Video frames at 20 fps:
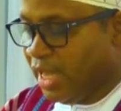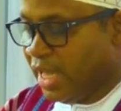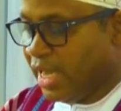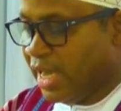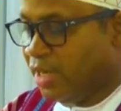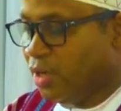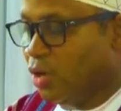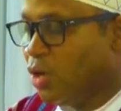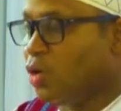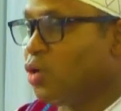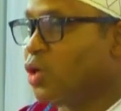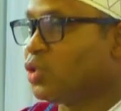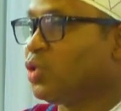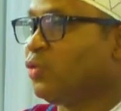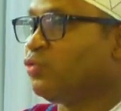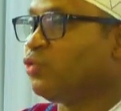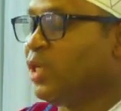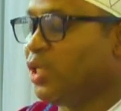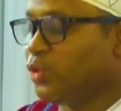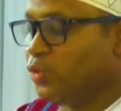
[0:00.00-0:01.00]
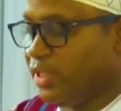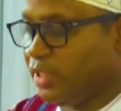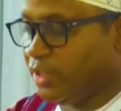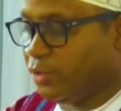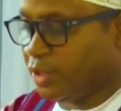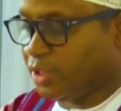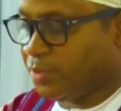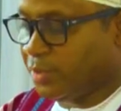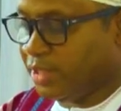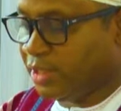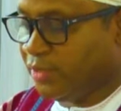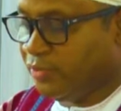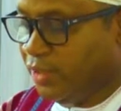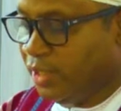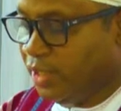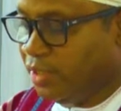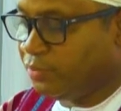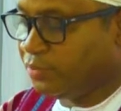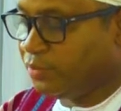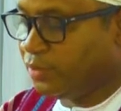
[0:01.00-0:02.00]
and August of 2020
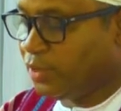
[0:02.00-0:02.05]
respectively,